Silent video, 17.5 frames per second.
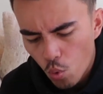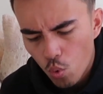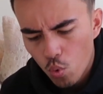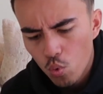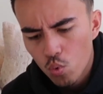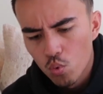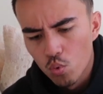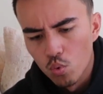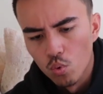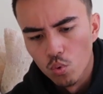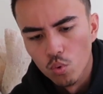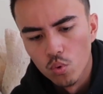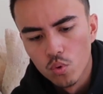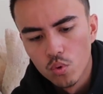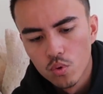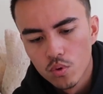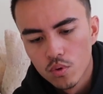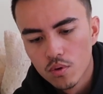
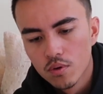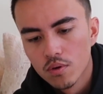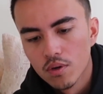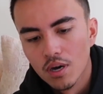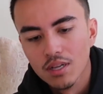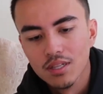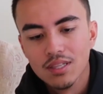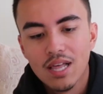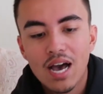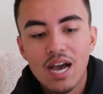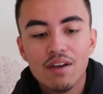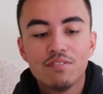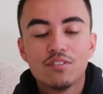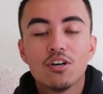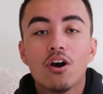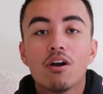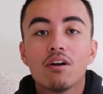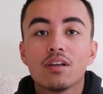a
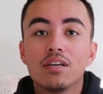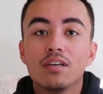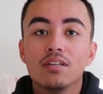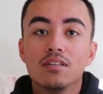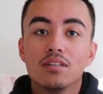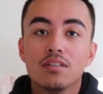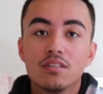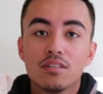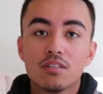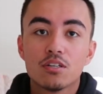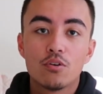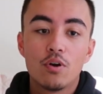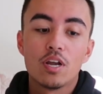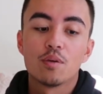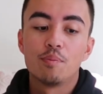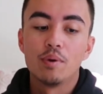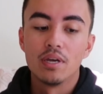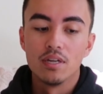live target
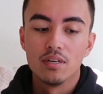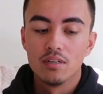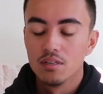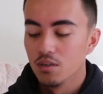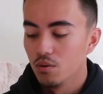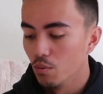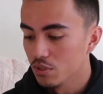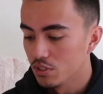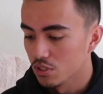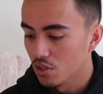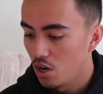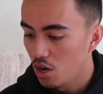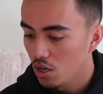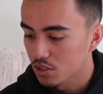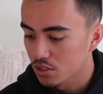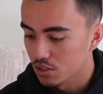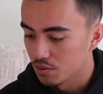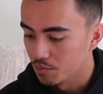crankbait, which is
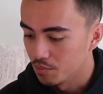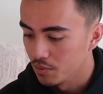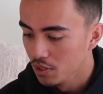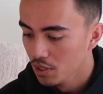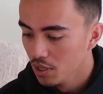awesome.